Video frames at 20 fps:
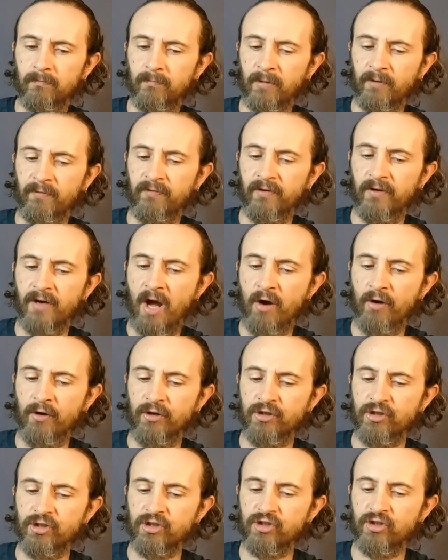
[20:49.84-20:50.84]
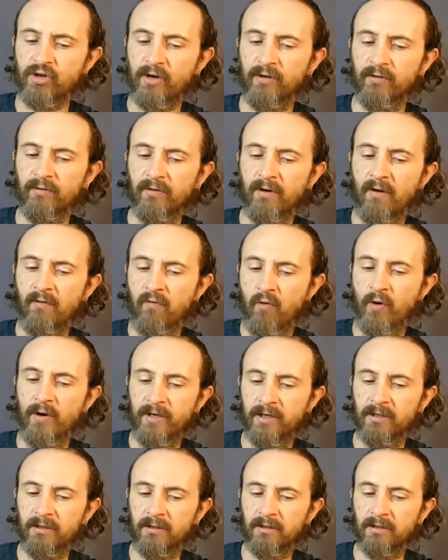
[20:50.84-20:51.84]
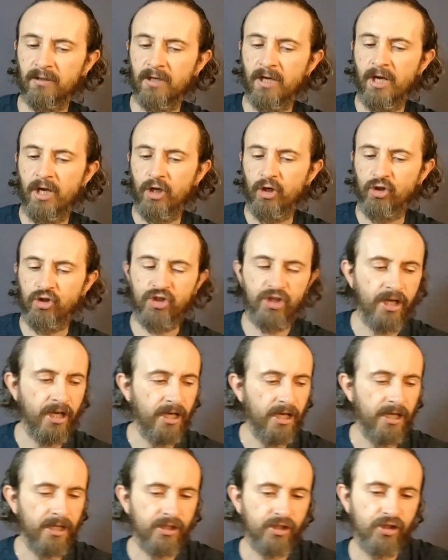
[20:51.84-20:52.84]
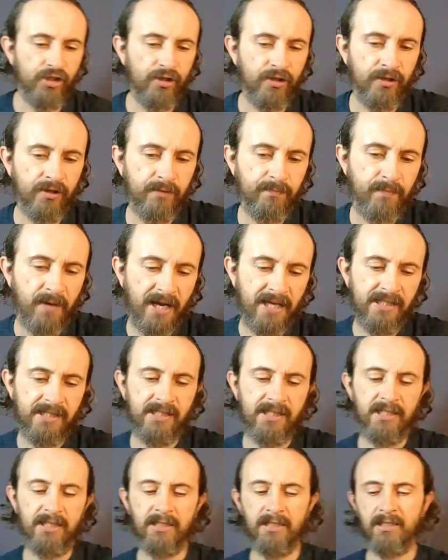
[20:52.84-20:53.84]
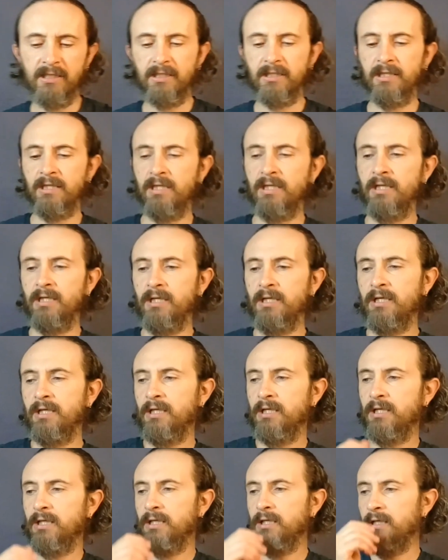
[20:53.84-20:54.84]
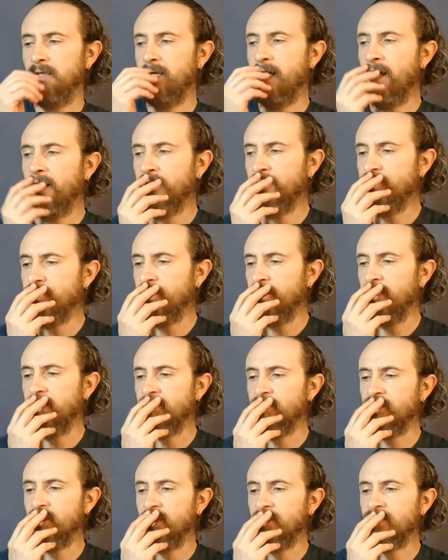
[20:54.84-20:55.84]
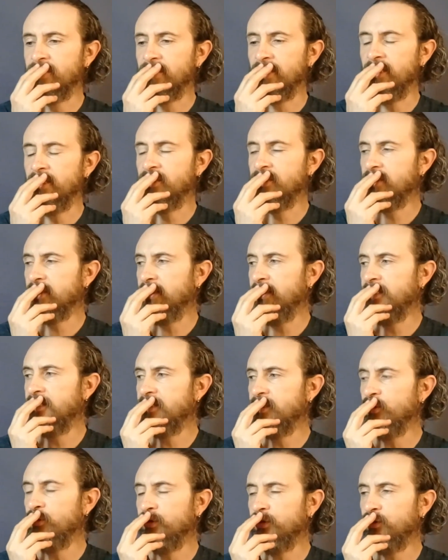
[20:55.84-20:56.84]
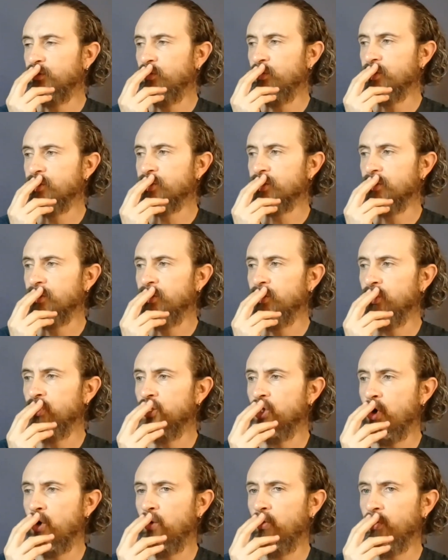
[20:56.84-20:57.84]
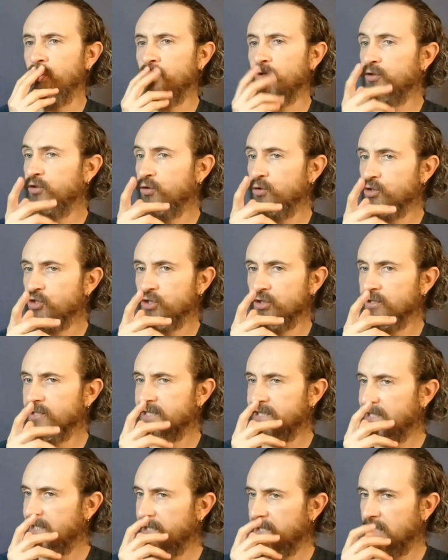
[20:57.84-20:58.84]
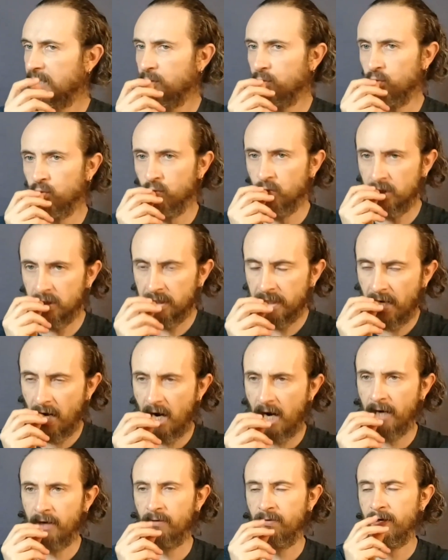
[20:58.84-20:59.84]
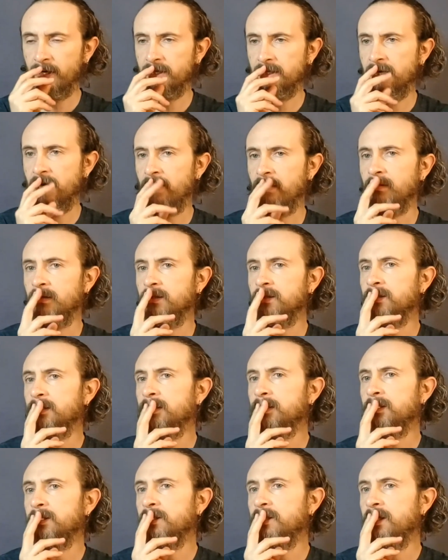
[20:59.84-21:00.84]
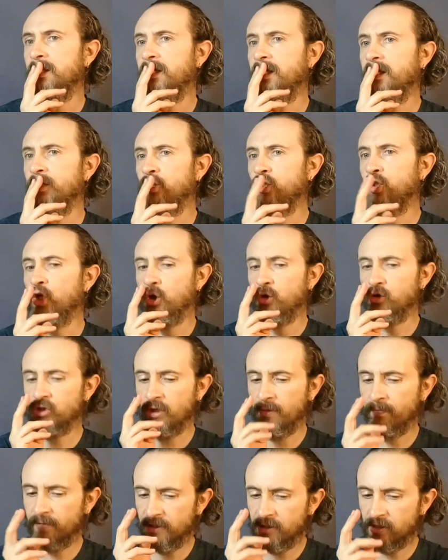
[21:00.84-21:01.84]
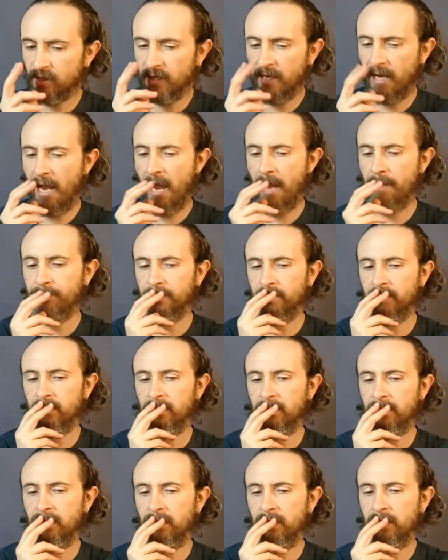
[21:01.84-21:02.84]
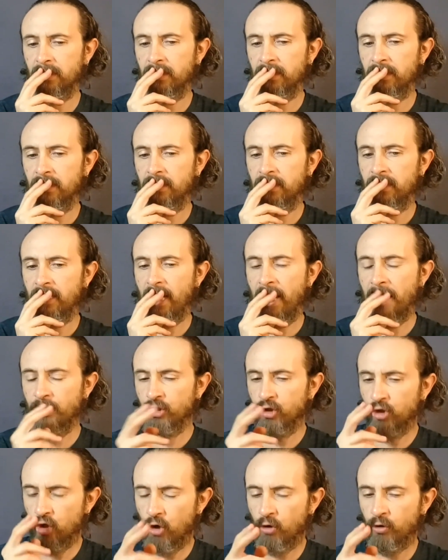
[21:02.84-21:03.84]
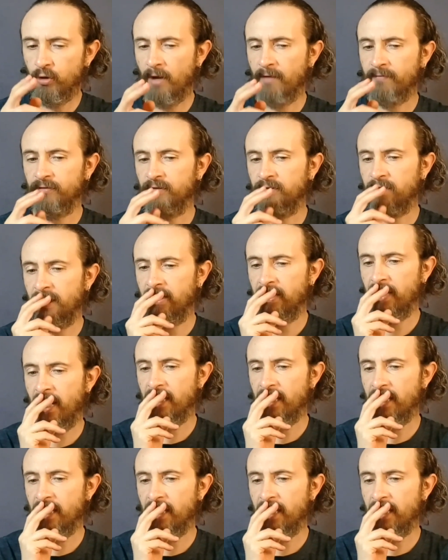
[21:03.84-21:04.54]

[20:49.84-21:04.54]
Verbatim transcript: But for now, you're just trying to avoid it. You see, it's your Piscean energy. It's your intuition. You know, your intuition is kicking really high right now. You know something's going to happen. And you know you have to take